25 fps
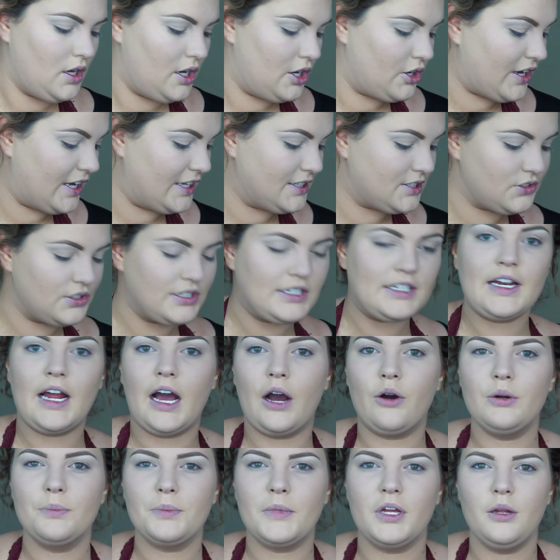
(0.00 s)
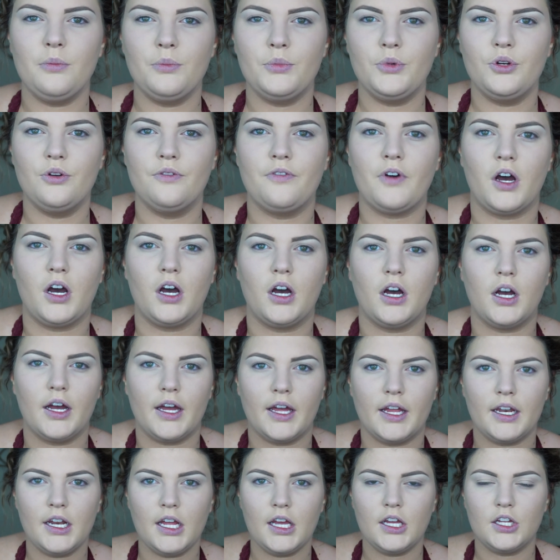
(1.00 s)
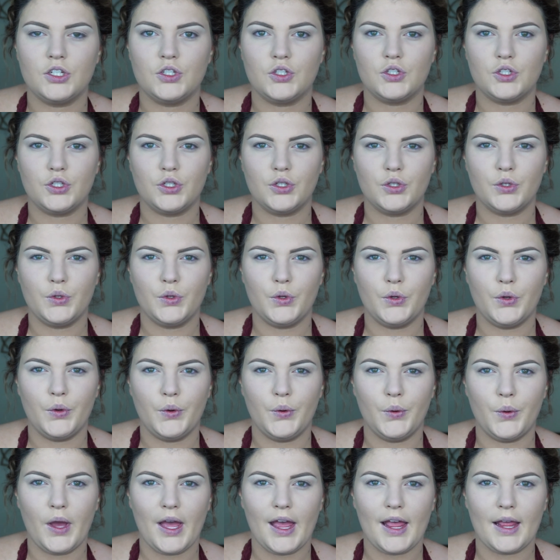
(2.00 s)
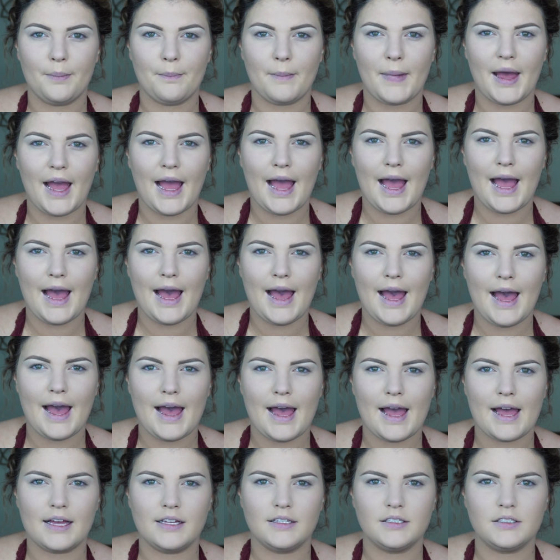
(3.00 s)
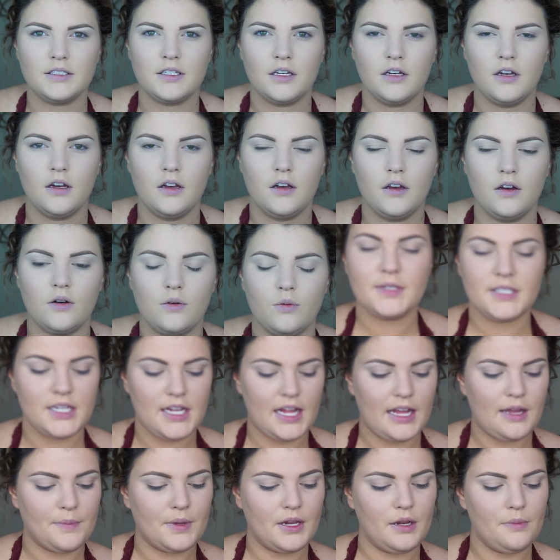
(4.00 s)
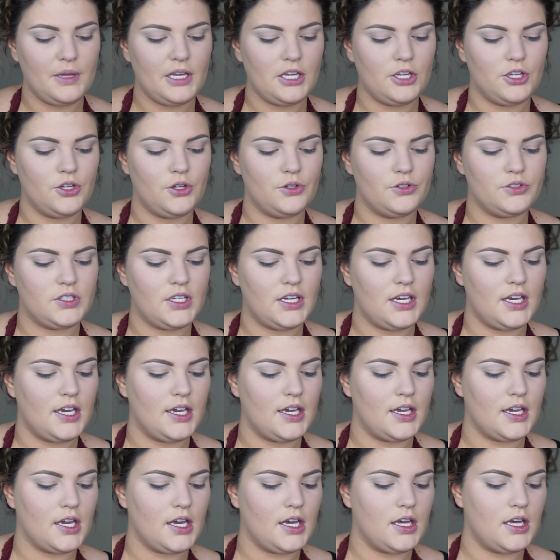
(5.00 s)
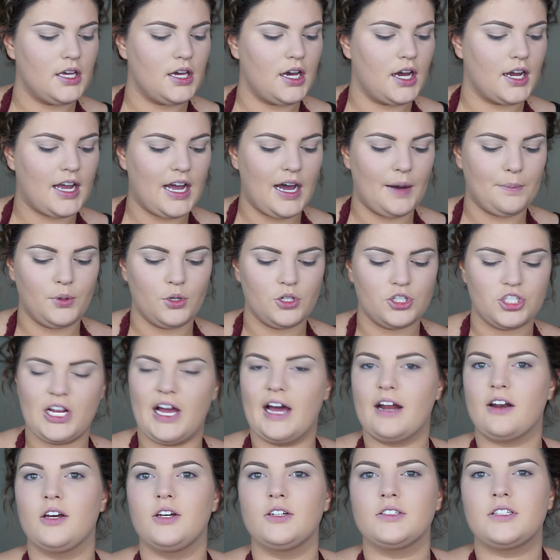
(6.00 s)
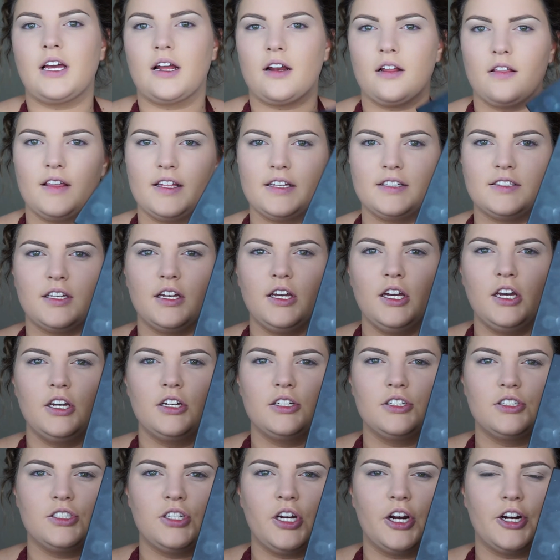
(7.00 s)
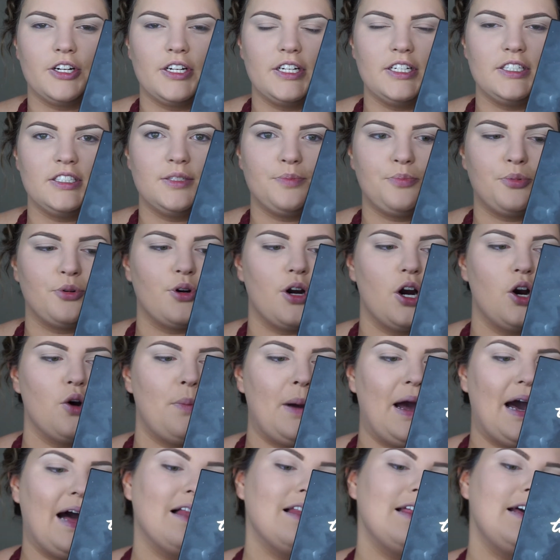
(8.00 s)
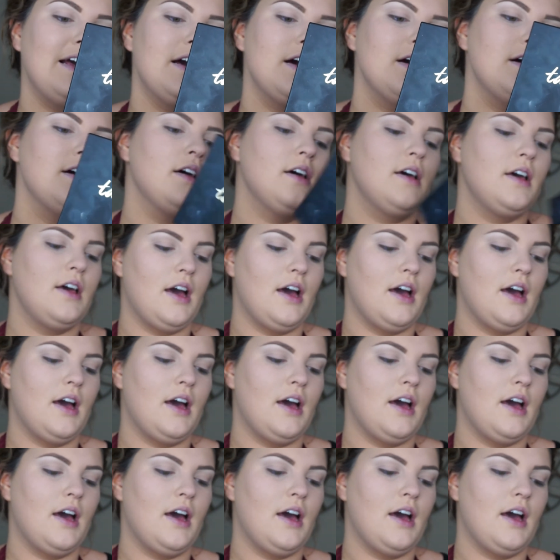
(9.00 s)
Okay, so now I'm going to move on to my eyes. Today I'm going to be using a couple shadows out of this Tarteist Pro Palette.